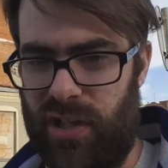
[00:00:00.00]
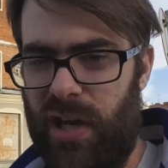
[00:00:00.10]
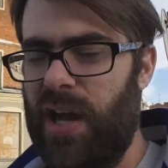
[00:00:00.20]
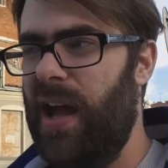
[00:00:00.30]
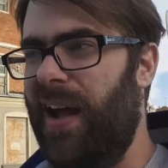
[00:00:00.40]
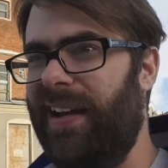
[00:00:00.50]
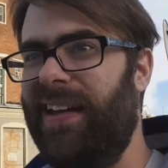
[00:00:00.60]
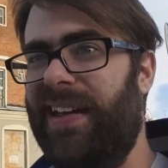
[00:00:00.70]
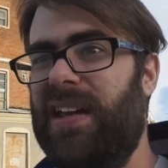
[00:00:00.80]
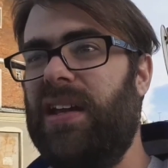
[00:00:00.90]
and
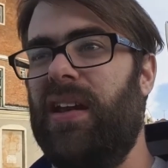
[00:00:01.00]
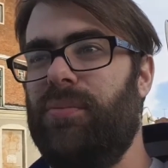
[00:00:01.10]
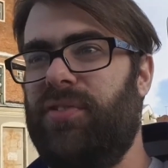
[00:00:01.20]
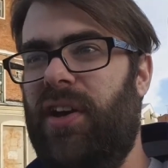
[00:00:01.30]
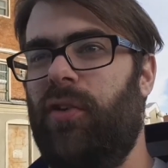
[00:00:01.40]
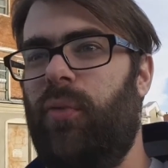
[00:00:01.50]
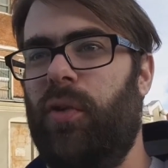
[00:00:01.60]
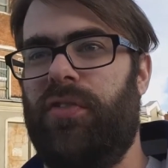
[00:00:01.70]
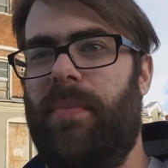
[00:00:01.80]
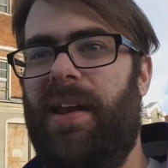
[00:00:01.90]
he himself
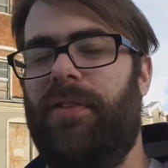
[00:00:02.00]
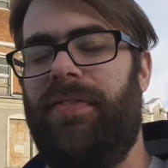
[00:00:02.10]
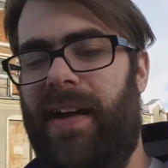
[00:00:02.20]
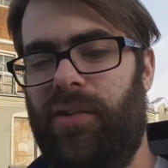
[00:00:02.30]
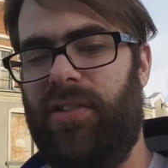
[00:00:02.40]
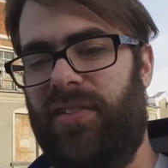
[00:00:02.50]
was the man who founded